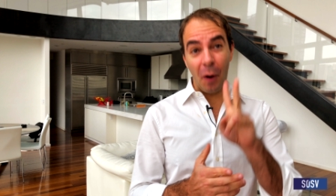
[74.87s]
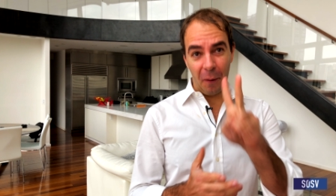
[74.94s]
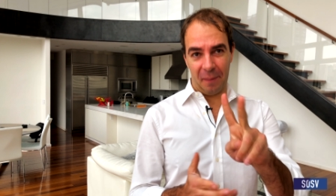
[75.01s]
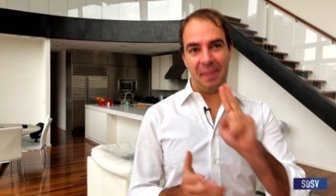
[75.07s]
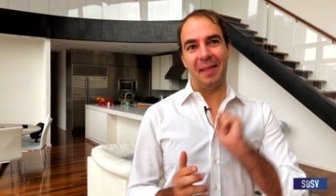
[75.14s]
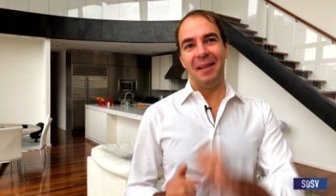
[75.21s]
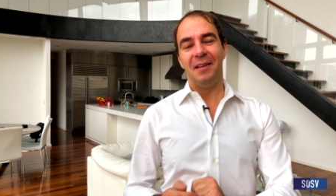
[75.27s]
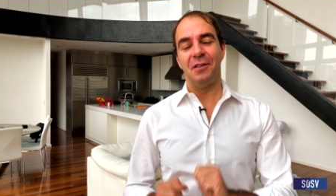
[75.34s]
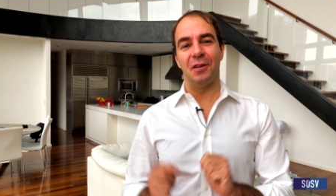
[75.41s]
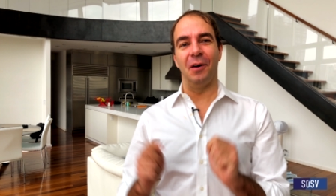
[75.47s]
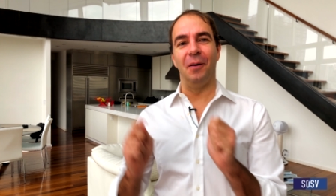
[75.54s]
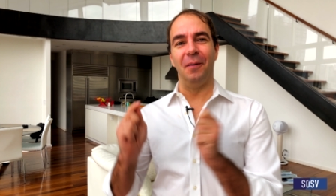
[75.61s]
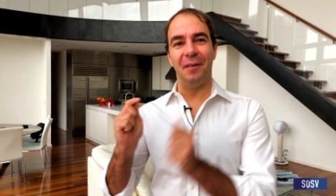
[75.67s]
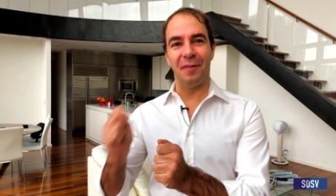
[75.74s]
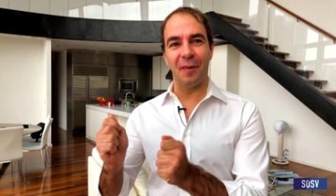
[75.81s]
Both.
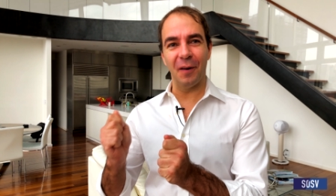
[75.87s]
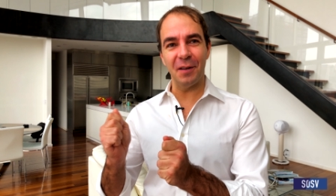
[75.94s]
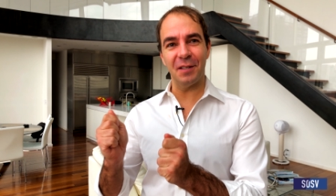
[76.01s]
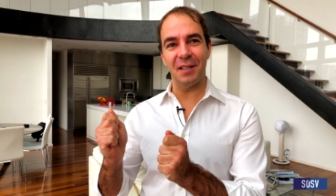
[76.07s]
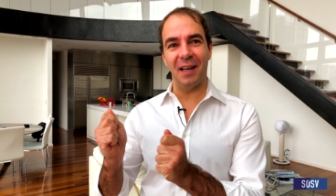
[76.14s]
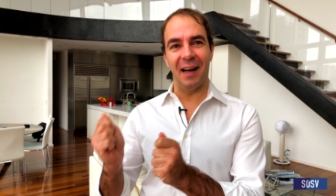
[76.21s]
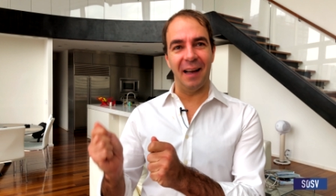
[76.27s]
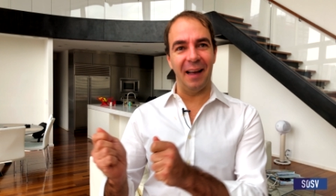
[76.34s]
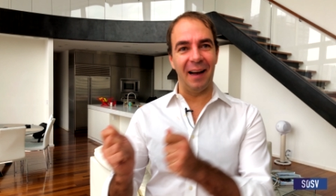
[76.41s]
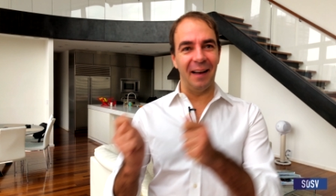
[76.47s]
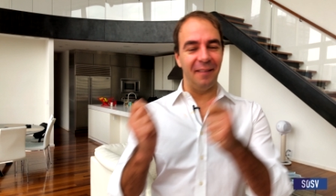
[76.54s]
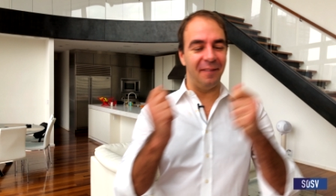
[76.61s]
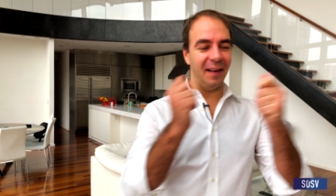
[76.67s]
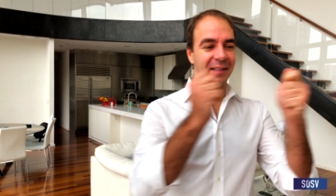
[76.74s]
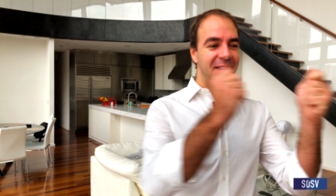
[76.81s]
So first I, I
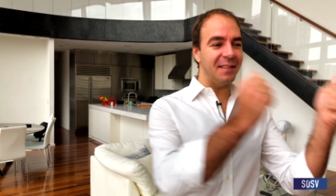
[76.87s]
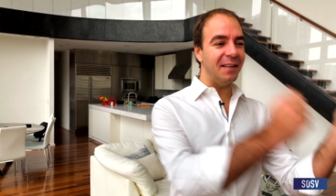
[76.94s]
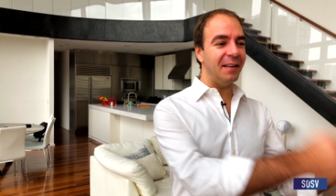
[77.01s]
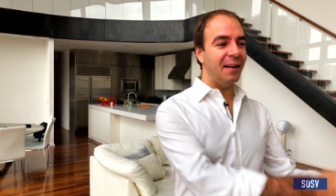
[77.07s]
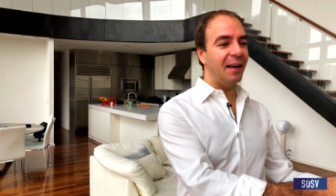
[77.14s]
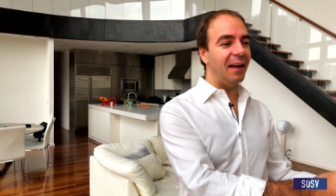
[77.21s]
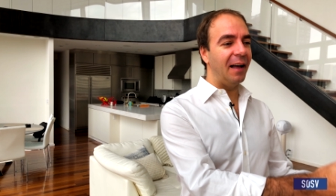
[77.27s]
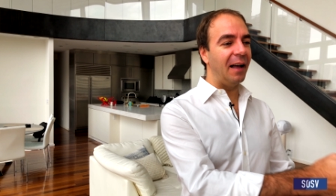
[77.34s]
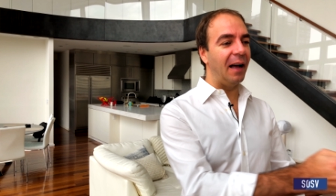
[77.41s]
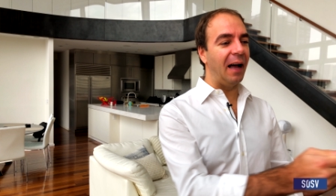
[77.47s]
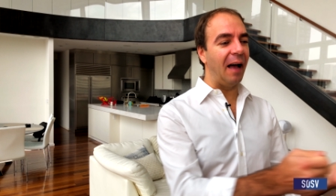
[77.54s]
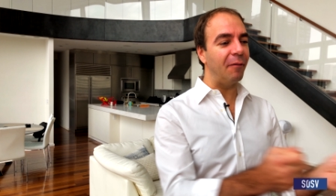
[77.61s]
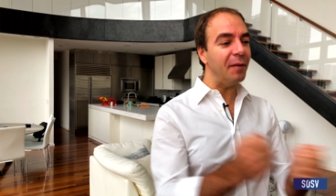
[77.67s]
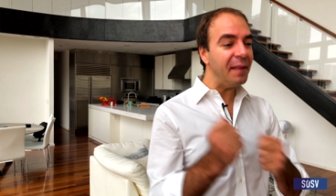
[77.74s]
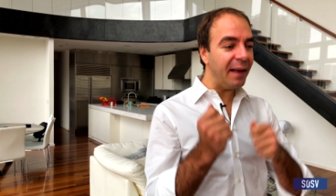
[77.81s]
invested
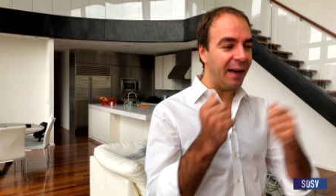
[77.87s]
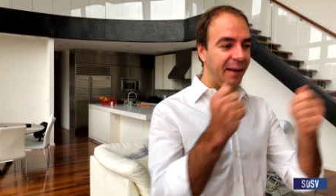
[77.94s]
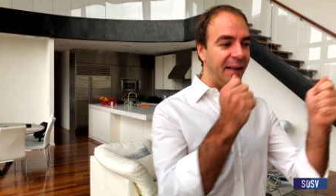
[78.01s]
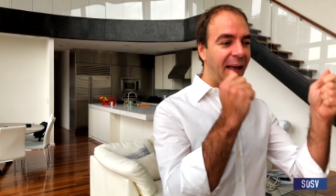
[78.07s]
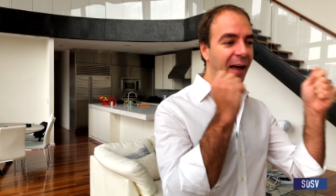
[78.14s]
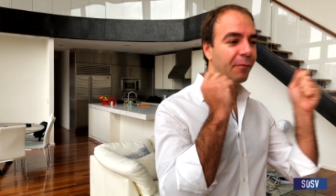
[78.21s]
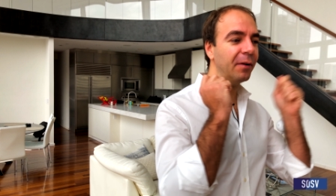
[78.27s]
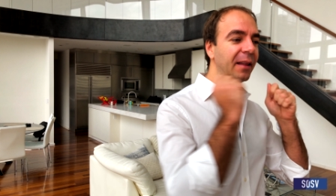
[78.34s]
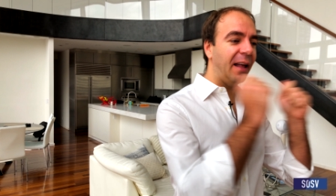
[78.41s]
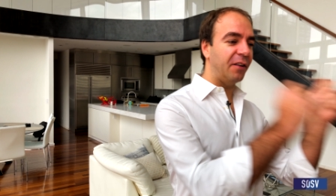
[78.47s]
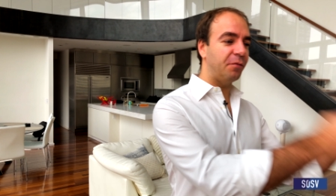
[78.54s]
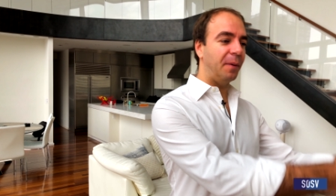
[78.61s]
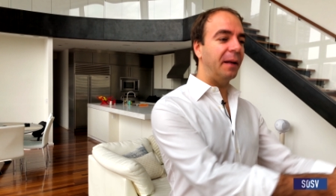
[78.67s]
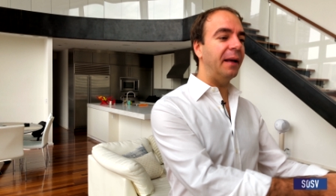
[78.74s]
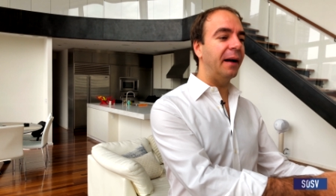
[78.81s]
Everything I, every
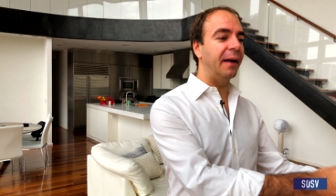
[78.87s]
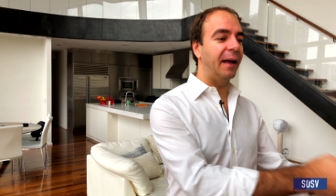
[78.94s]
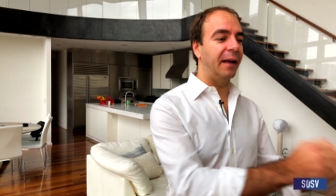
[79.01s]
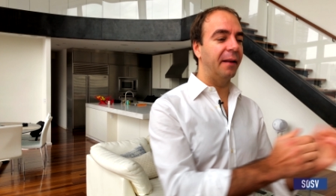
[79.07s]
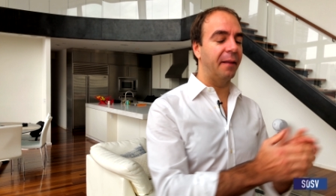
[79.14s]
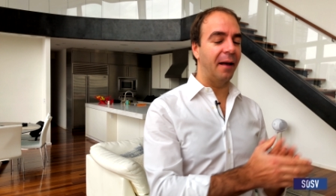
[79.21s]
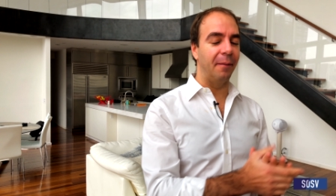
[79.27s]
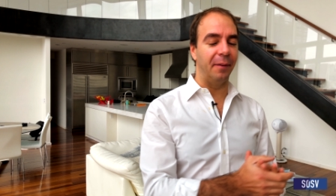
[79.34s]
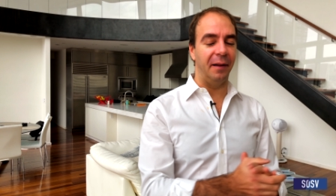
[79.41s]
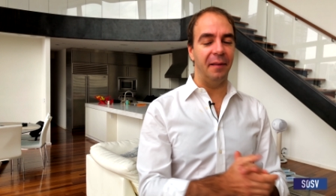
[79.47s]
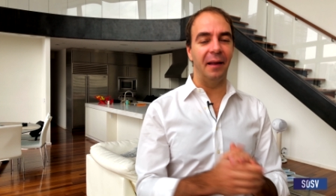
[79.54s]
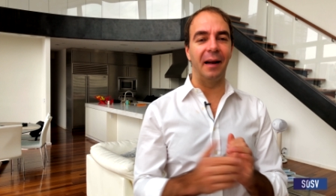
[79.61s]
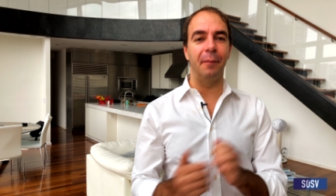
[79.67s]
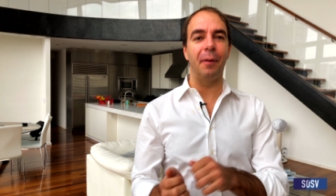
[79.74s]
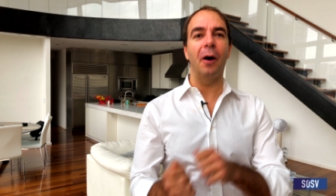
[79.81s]
last penny I had in the company.
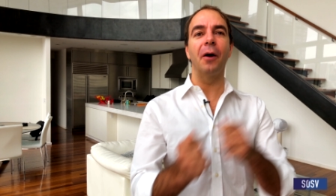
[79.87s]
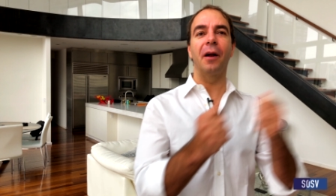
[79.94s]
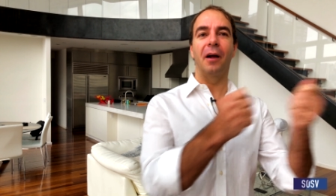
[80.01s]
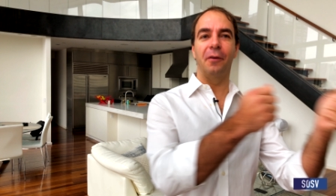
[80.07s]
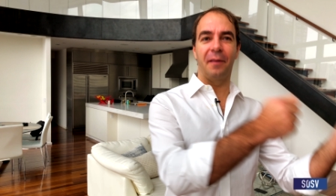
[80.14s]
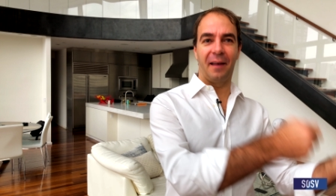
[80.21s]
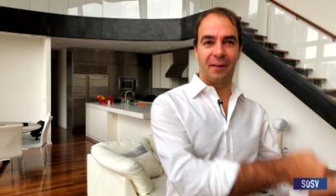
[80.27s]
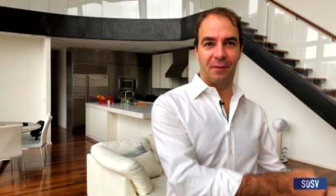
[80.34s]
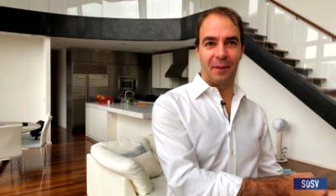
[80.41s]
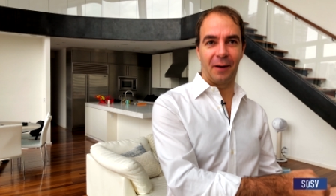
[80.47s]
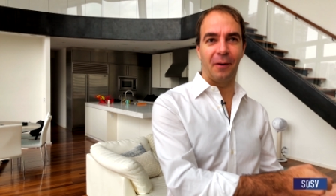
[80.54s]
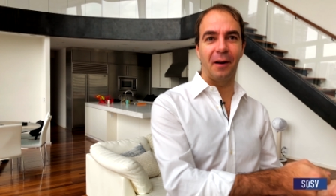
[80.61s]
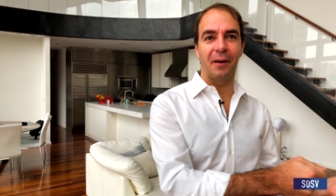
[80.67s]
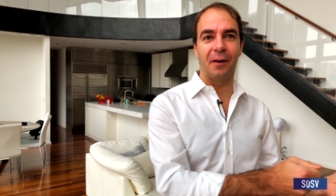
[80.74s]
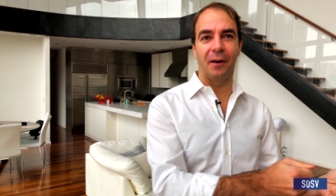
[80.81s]
Then I borrowed one hundred thousand of my
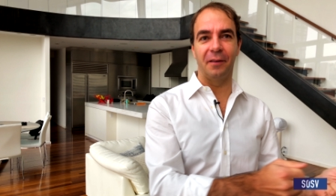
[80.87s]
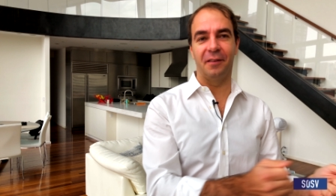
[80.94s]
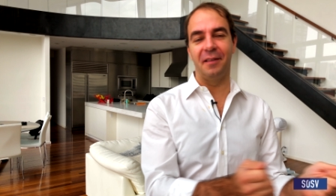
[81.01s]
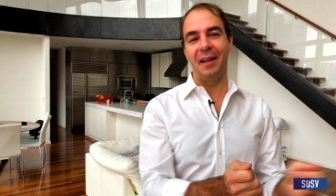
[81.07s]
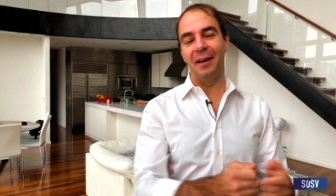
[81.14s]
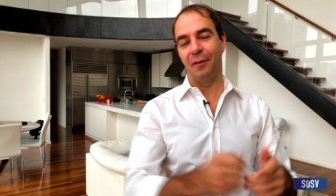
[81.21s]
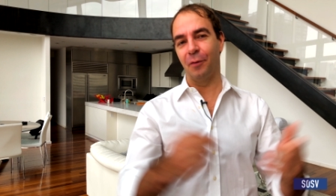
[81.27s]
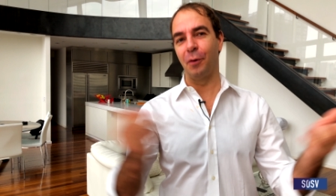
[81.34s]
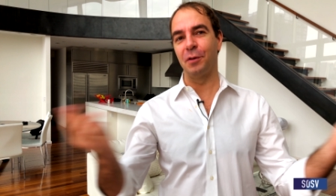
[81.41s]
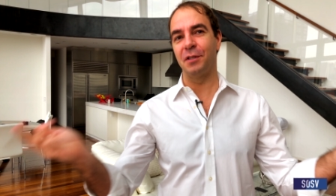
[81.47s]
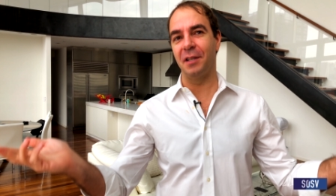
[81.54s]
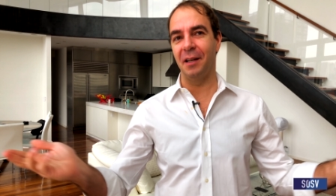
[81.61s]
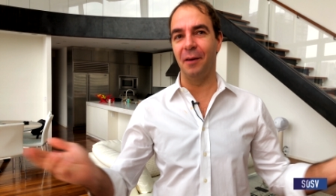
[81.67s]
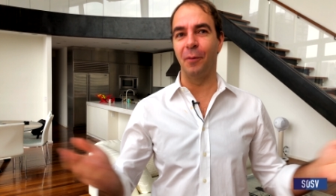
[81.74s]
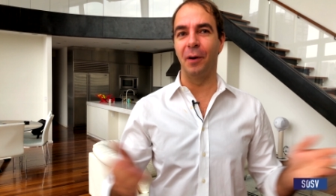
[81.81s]
credit cards, and then of
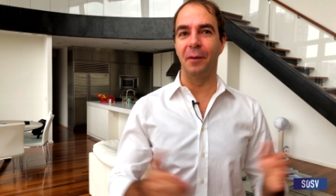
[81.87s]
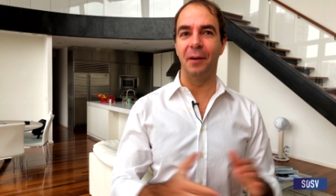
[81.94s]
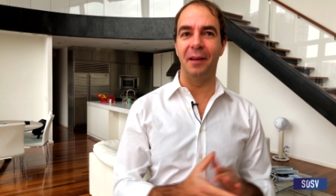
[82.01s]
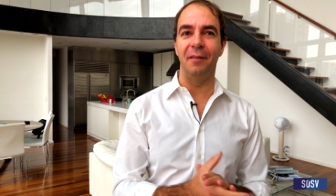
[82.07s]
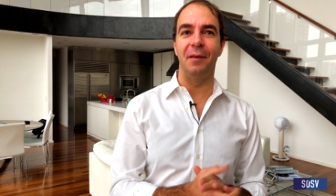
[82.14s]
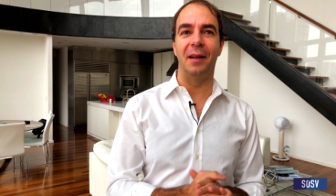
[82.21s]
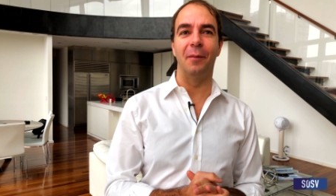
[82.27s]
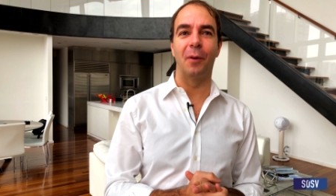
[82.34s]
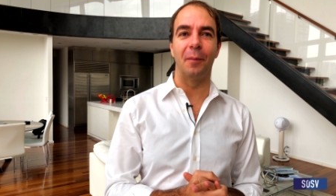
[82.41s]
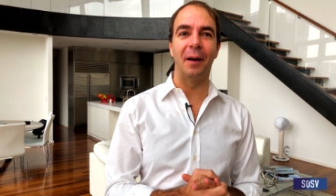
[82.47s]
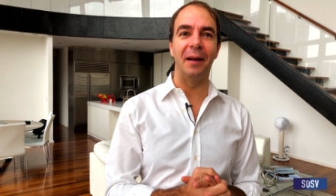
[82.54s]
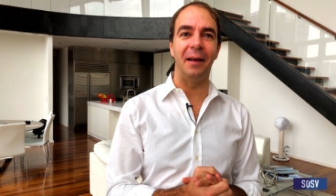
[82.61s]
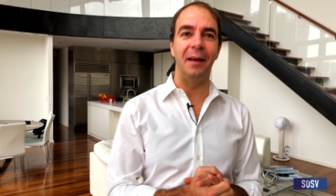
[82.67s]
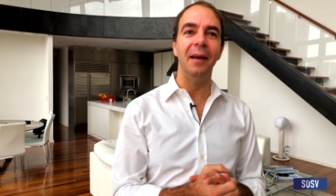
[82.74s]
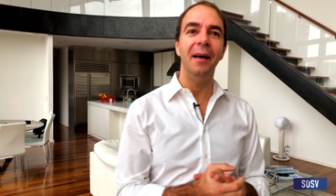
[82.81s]
course they didn't want to give you any more
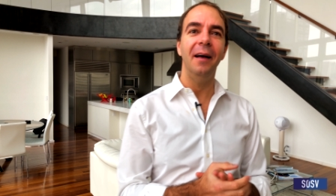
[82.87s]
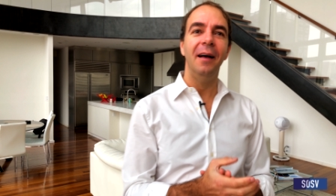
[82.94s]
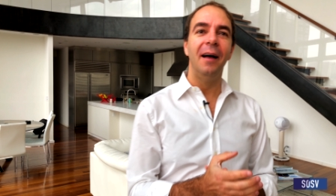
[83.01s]
money.